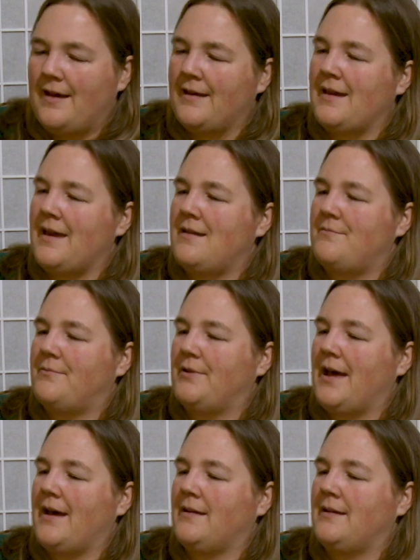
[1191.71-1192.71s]
Again,
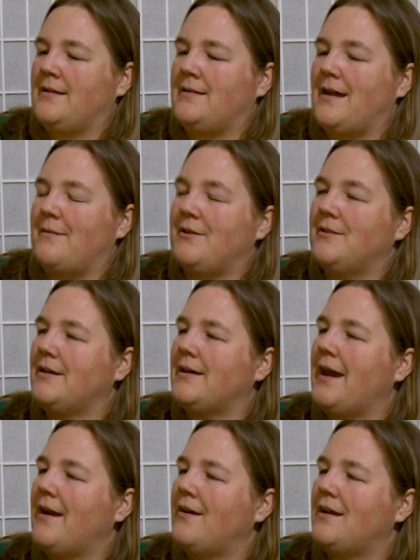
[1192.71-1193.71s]
black nebula
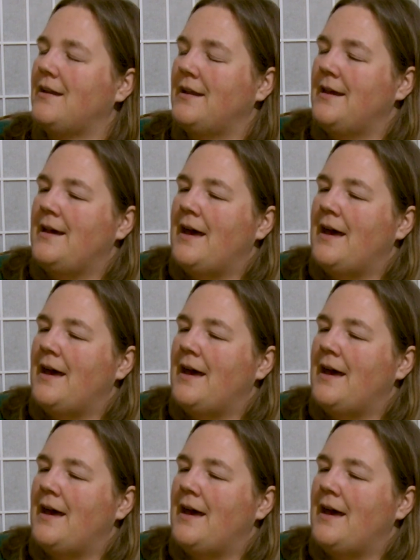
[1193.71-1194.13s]
carrot.